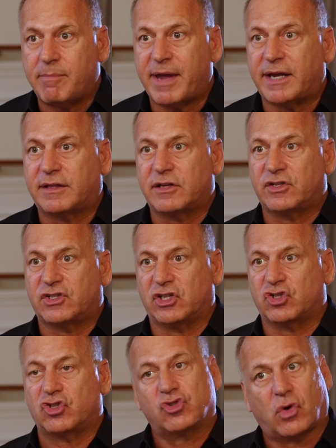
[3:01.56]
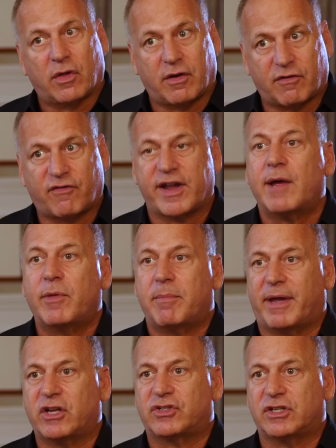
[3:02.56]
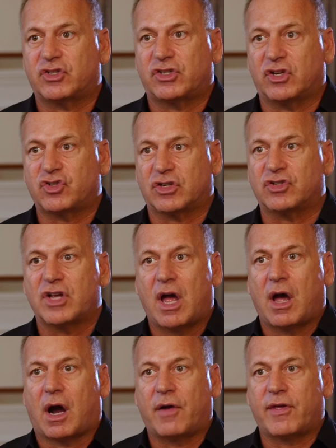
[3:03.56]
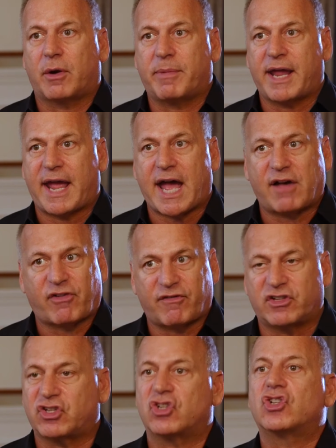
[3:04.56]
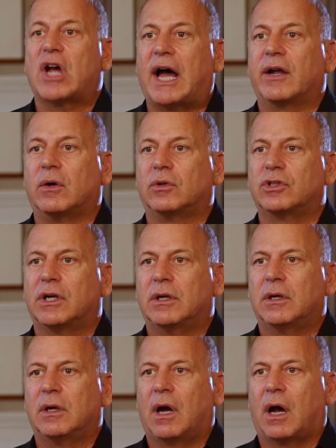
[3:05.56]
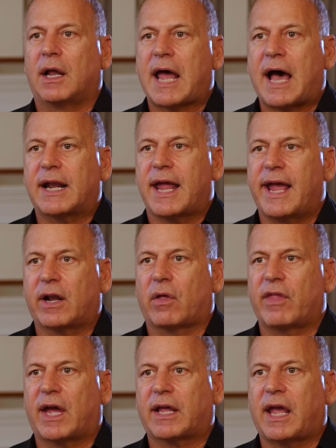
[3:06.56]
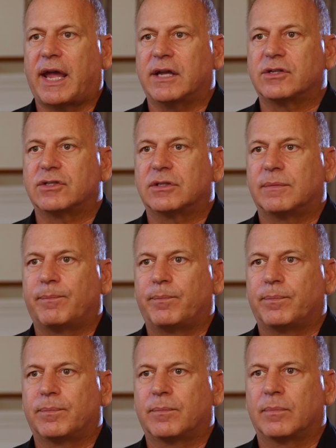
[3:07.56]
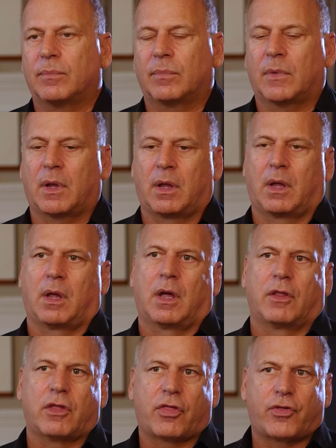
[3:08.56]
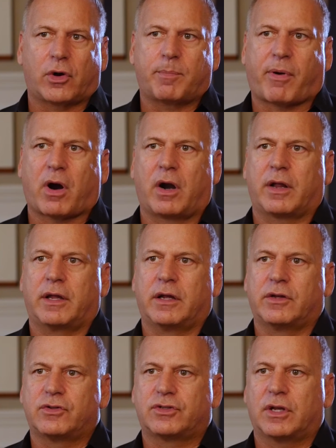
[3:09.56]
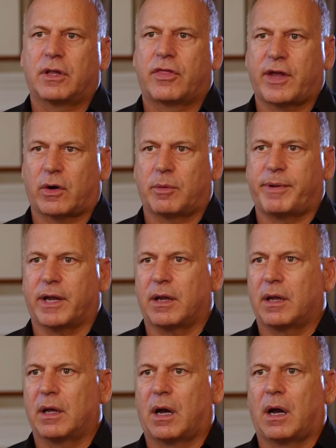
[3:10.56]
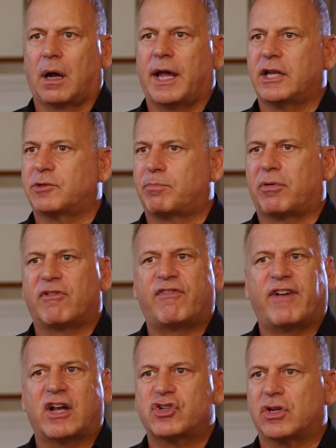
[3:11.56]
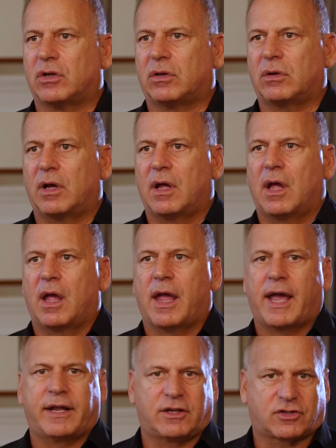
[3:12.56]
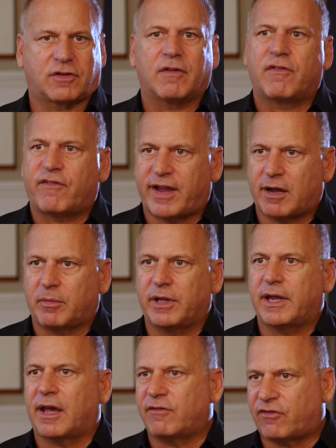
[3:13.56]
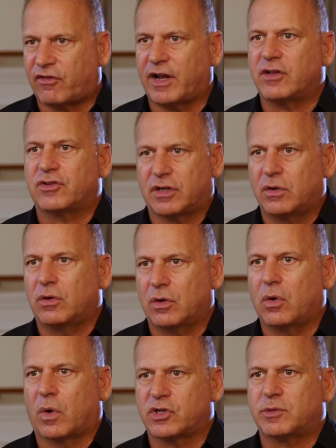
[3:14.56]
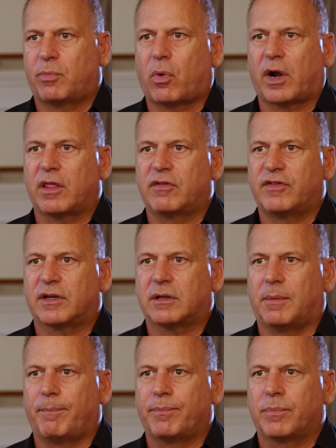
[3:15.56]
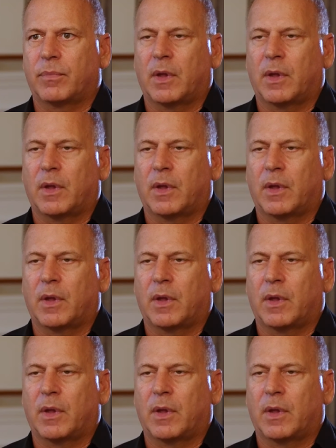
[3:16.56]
they make the decisions, or their family makes decisions on their behalf, if it's a child, on how to handle that case. The third part is therapy. It's professional, and it's family and friends who are supporting the victim.